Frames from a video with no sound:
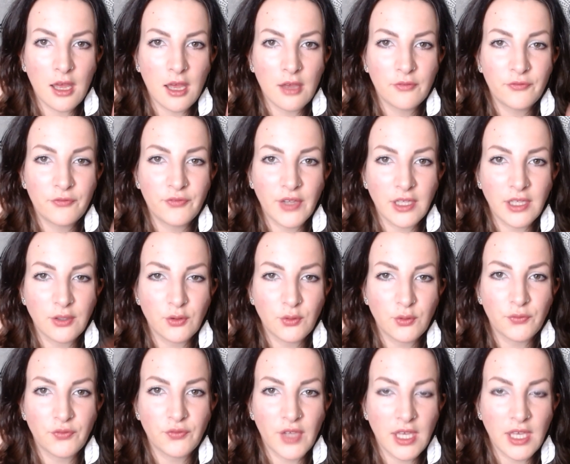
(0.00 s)

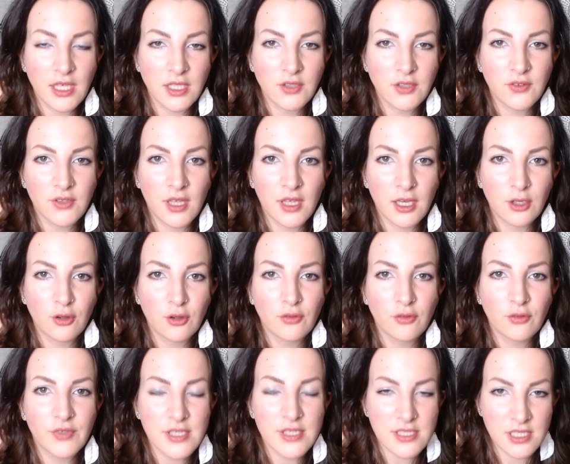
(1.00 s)
face-to-face
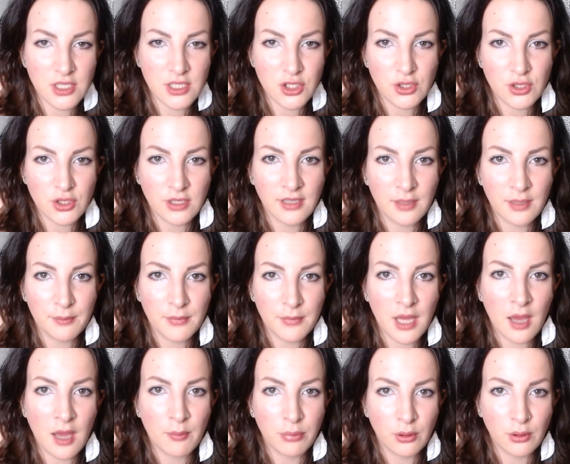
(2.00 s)
conversation and then
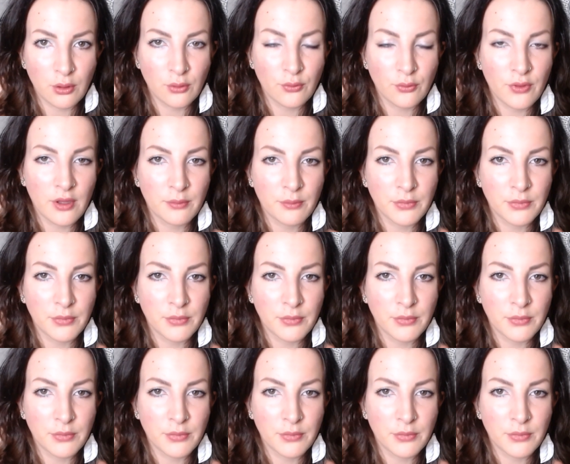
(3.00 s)
upload them,